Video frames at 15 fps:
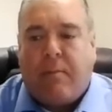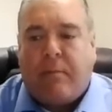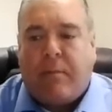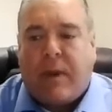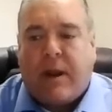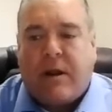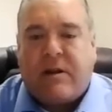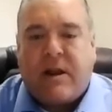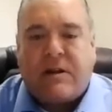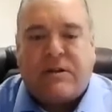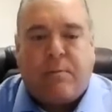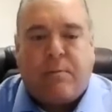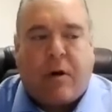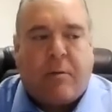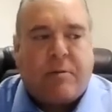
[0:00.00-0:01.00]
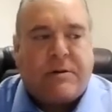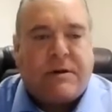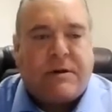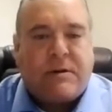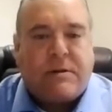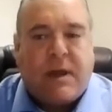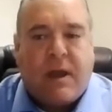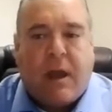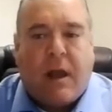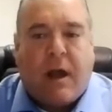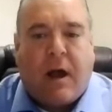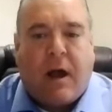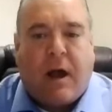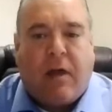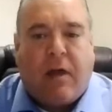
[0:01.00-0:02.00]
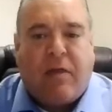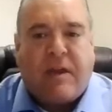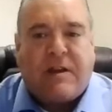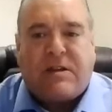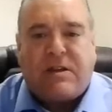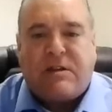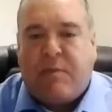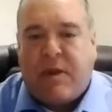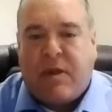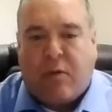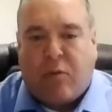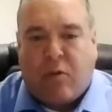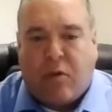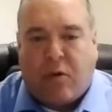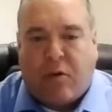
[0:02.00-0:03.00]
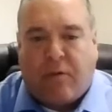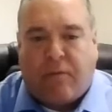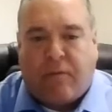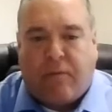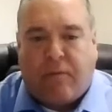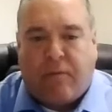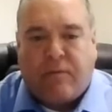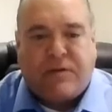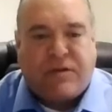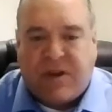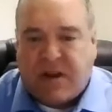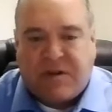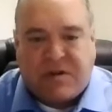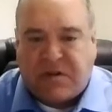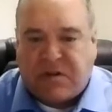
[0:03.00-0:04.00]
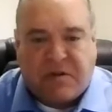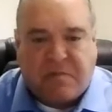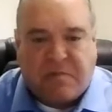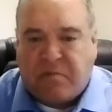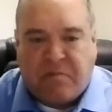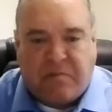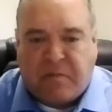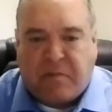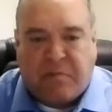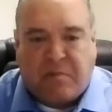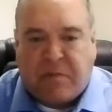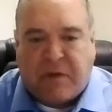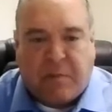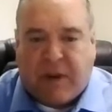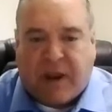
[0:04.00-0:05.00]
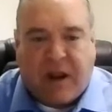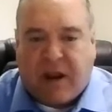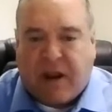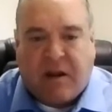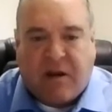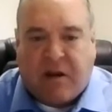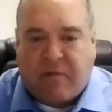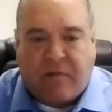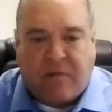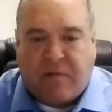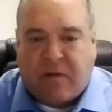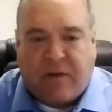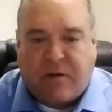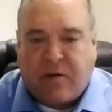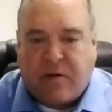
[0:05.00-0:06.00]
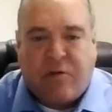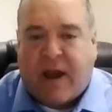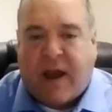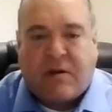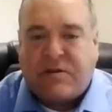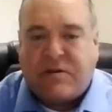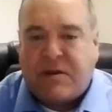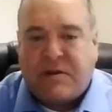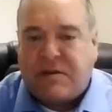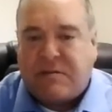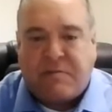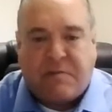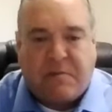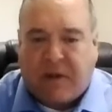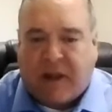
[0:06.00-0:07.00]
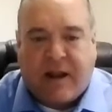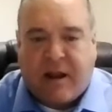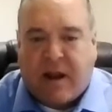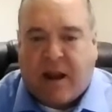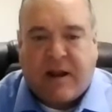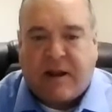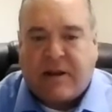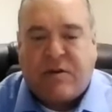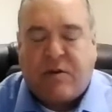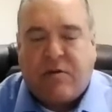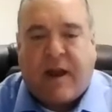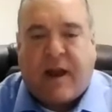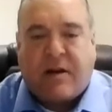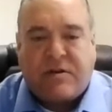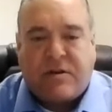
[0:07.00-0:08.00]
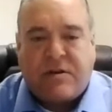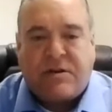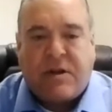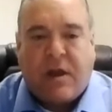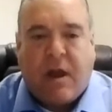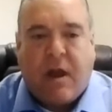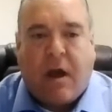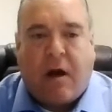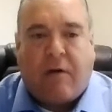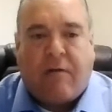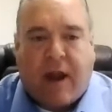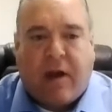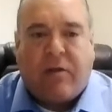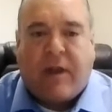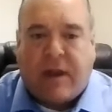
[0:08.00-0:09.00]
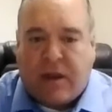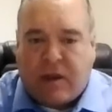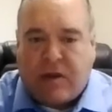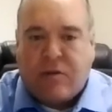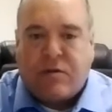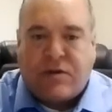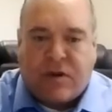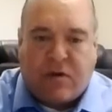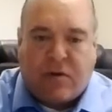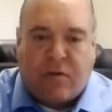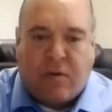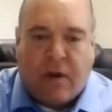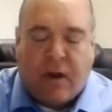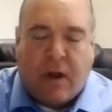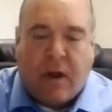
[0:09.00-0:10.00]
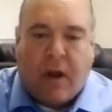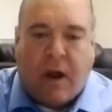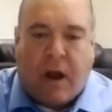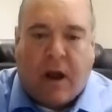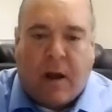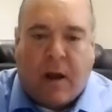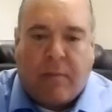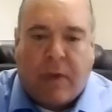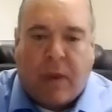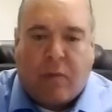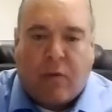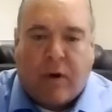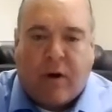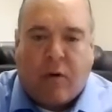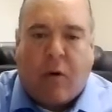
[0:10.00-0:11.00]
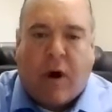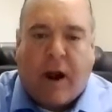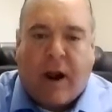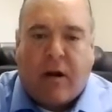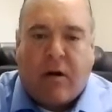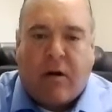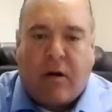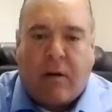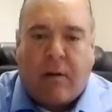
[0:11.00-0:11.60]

intents and purposes, this has been the rule since the beginning of the 2000s, late 90s, 2000s, of how they used to require